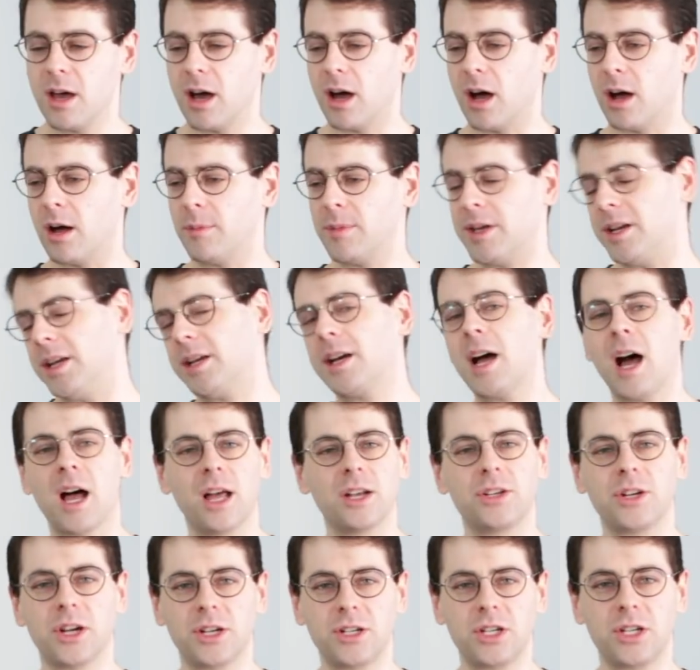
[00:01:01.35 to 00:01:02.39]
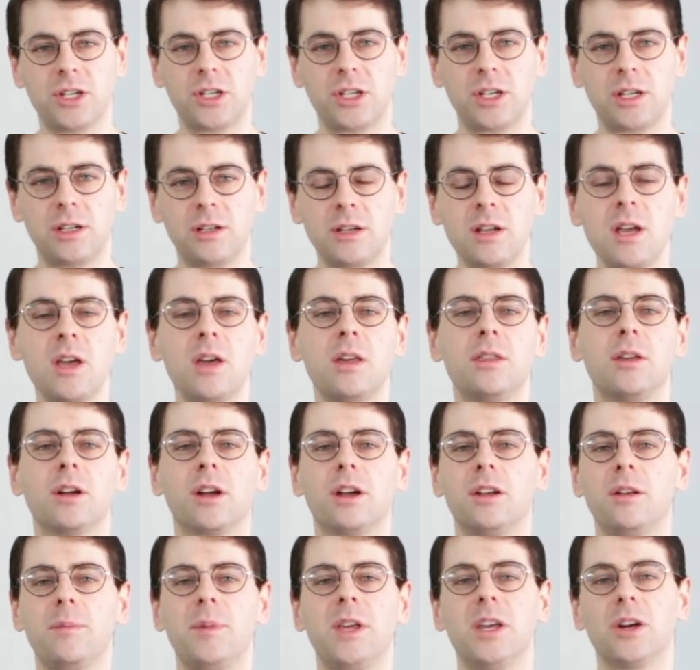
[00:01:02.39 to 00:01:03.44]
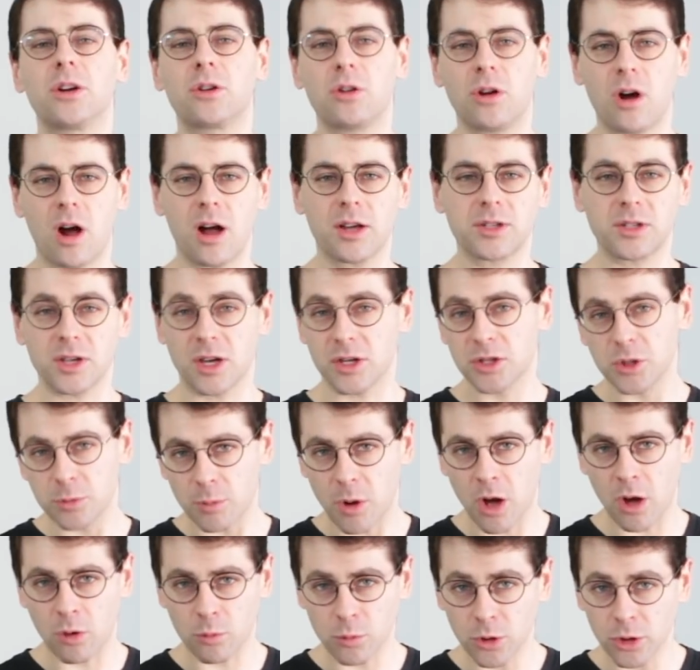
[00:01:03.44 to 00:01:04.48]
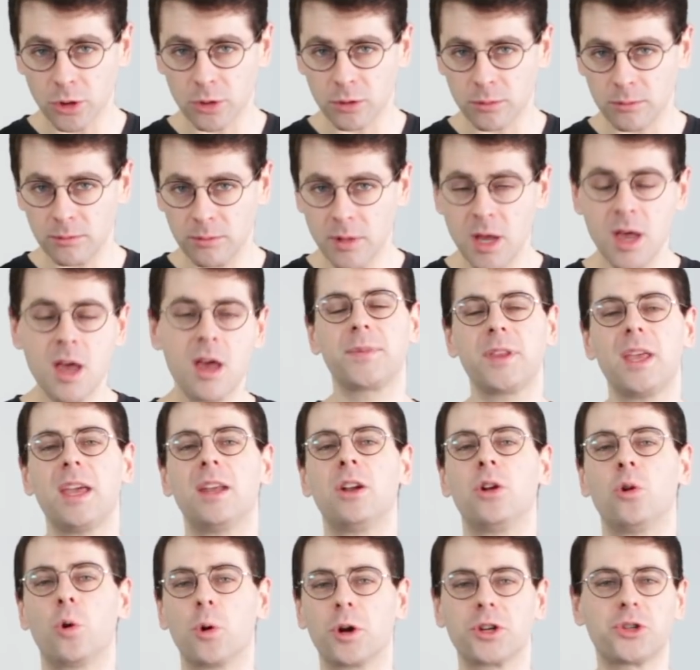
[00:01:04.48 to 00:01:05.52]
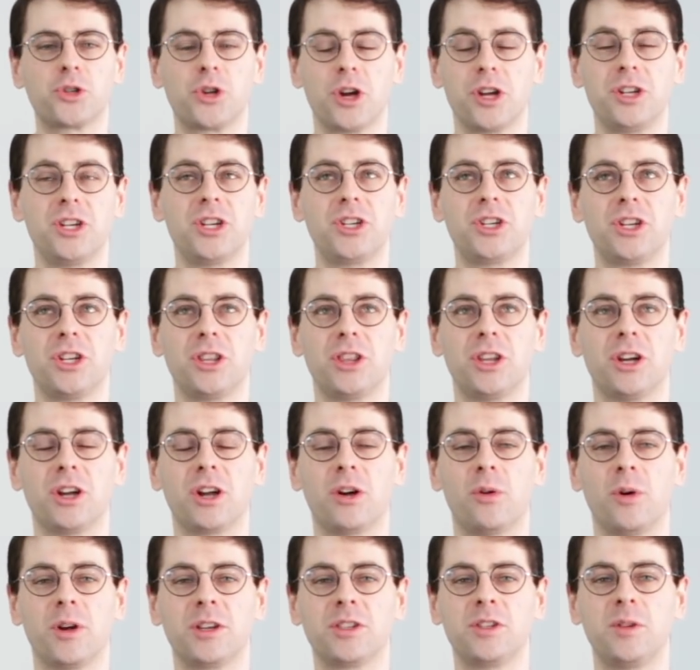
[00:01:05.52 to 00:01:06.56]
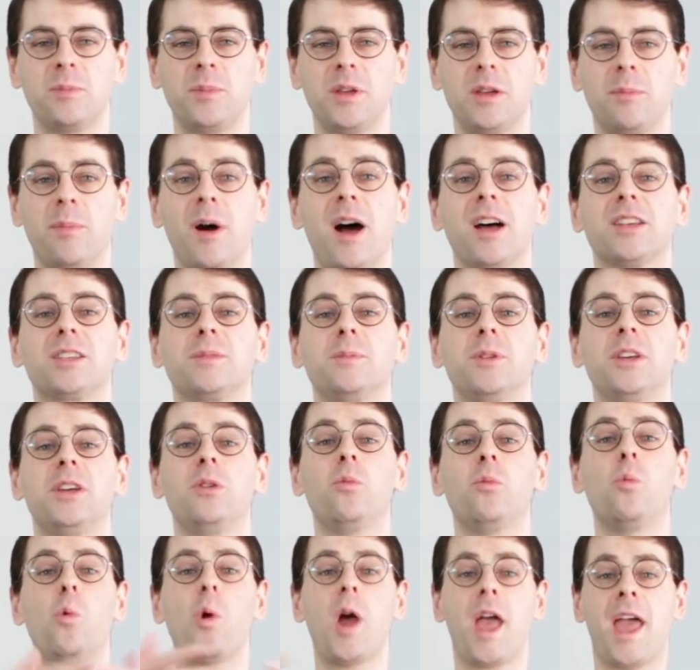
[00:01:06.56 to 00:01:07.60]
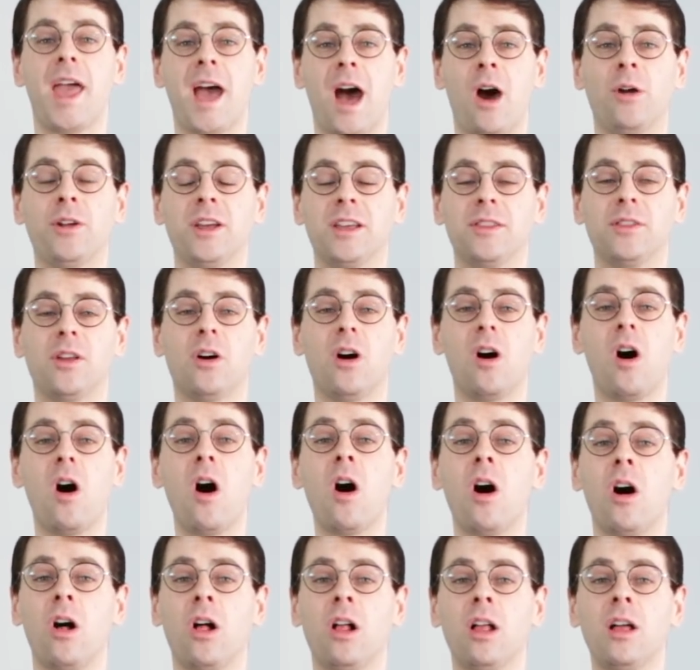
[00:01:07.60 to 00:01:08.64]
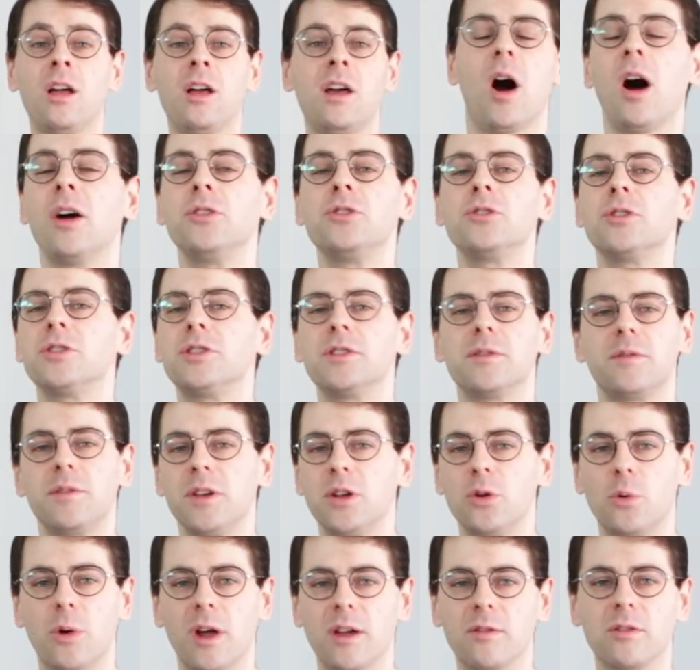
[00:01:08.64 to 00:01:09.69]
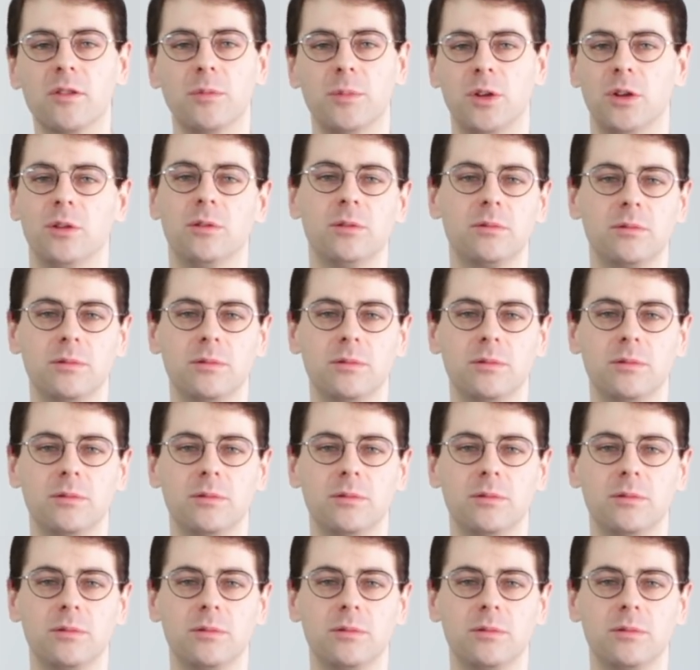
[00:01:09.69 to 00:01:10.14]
In a college audition, they're going to be across a small room. In an orchestra audition, they're going to be possibly way out in the hall, hundreds of feet away from you.